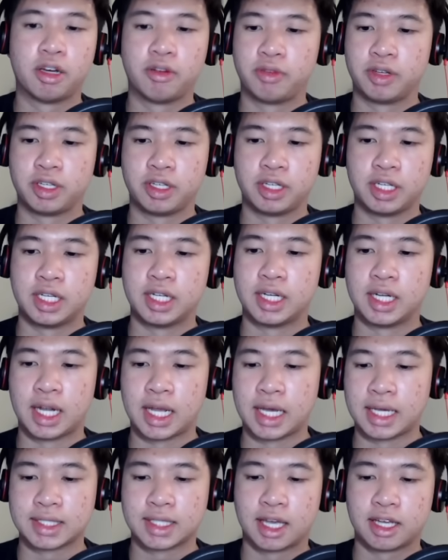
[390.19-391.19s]
if we needed an
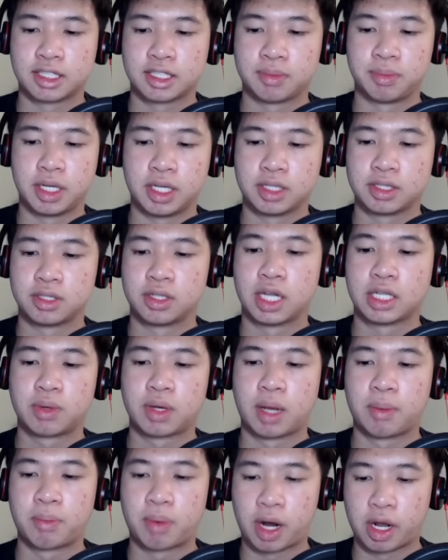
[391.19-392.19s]
ace last minute. So that's why
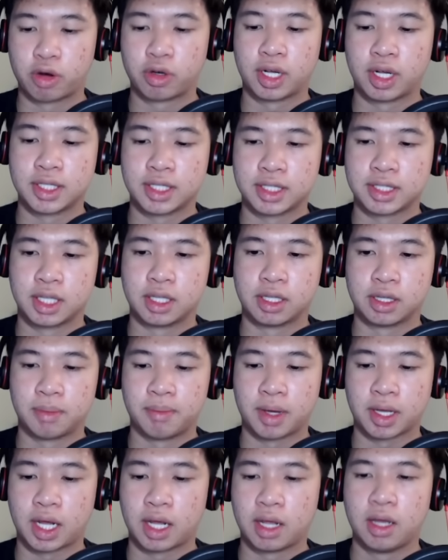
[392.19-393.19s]
I'm prioritizing selling the
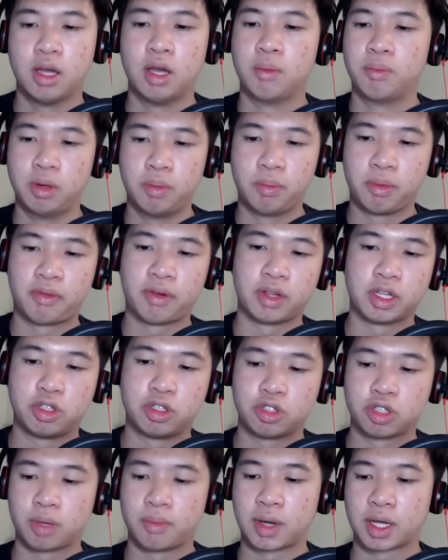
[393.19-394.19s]
Mega Knight. Boom, we found the
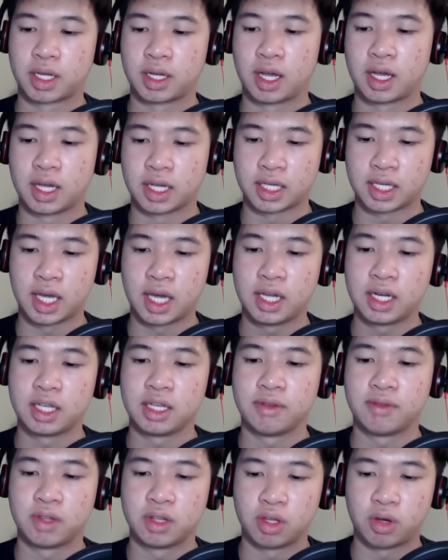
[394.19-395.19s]
2-star Mega Knight again,
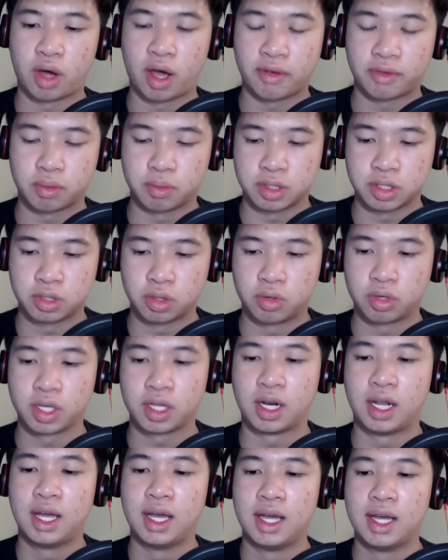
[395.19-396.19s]
even though after we sold it.
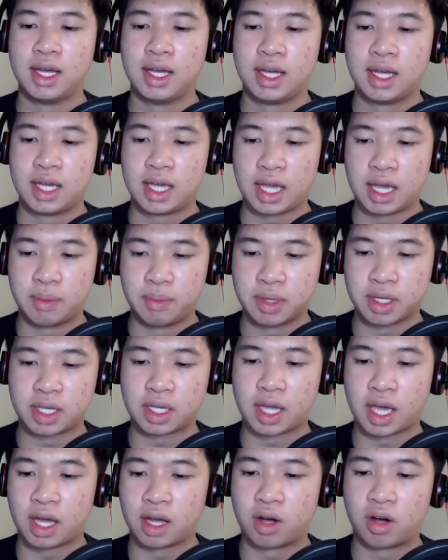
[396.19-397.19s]
And we
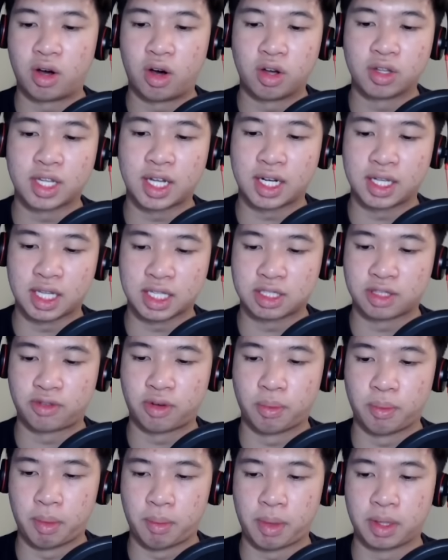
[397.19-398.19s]
get all that Elixir
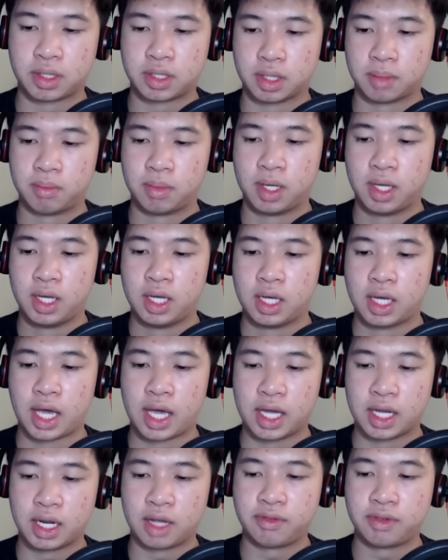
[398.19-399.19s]
from momentum.
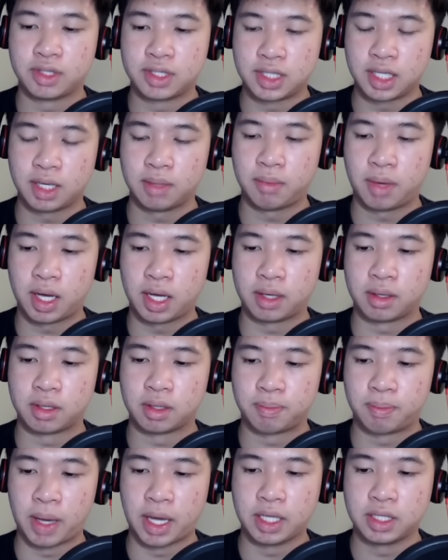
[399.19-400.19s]
And if you see in my
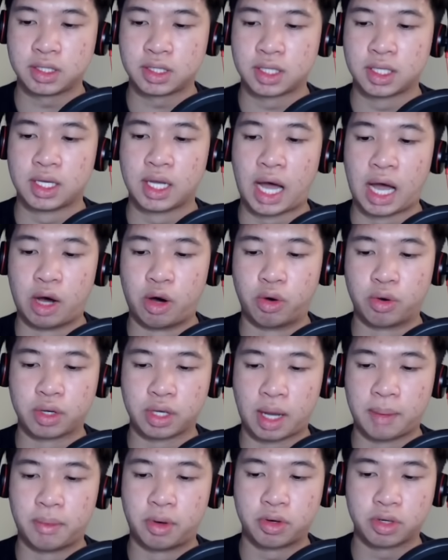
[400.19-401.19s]
bench,
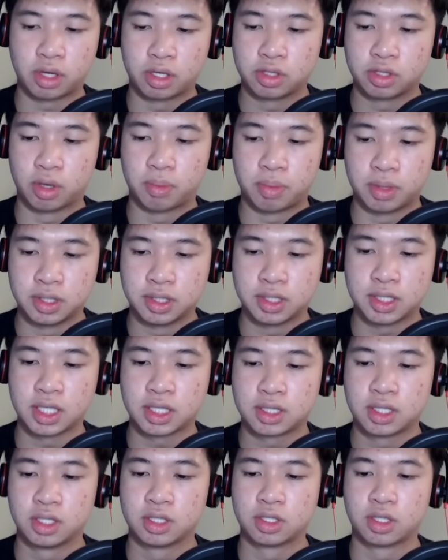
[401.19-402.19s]
I'm holding onto a
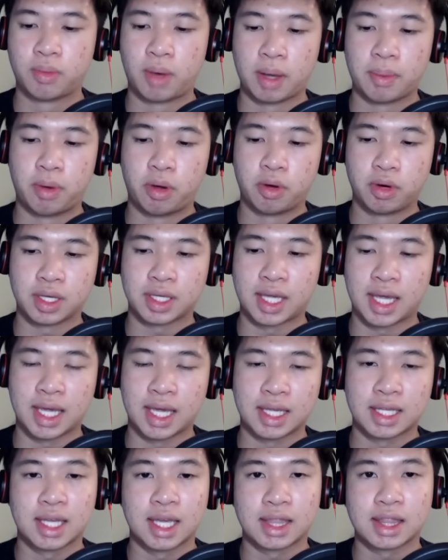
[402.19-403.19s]
princess, so my opponent
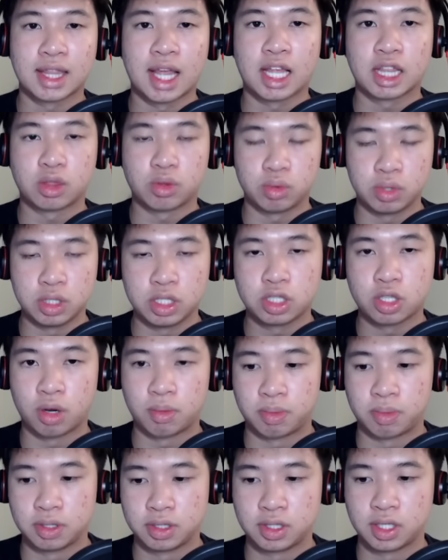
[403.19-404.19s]
can't get that 3-star
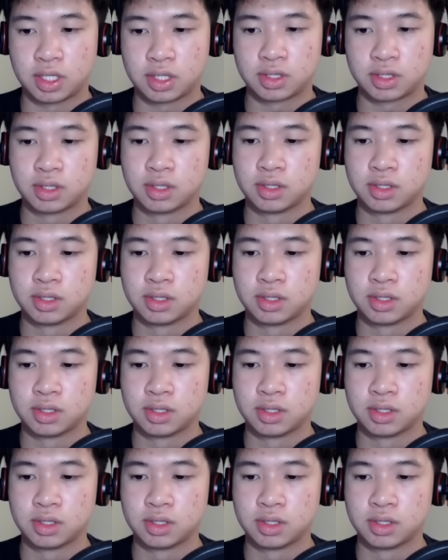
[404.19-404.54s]
princess.